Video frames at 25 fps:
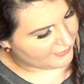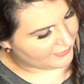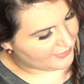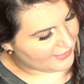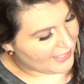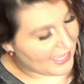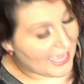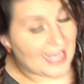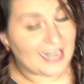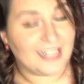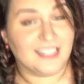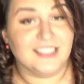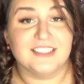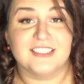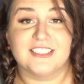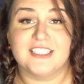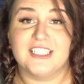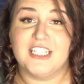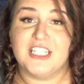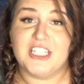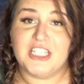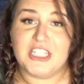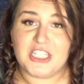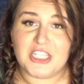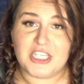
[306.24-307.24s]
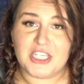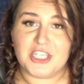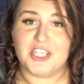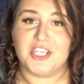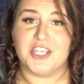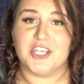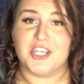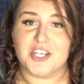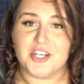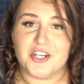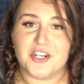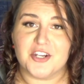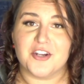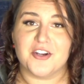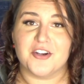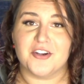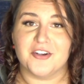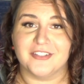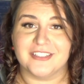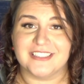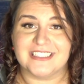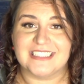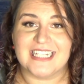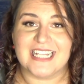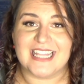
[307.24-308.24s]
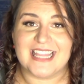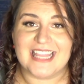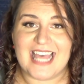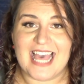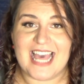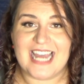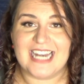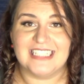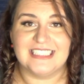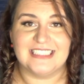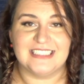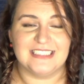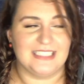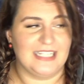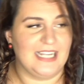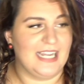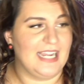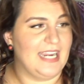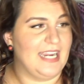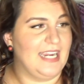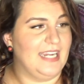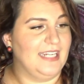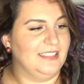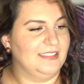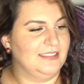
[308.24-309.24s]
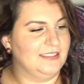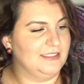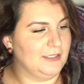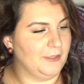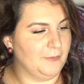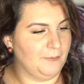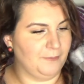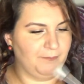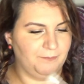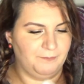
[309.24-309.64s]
That is cute. That is nice.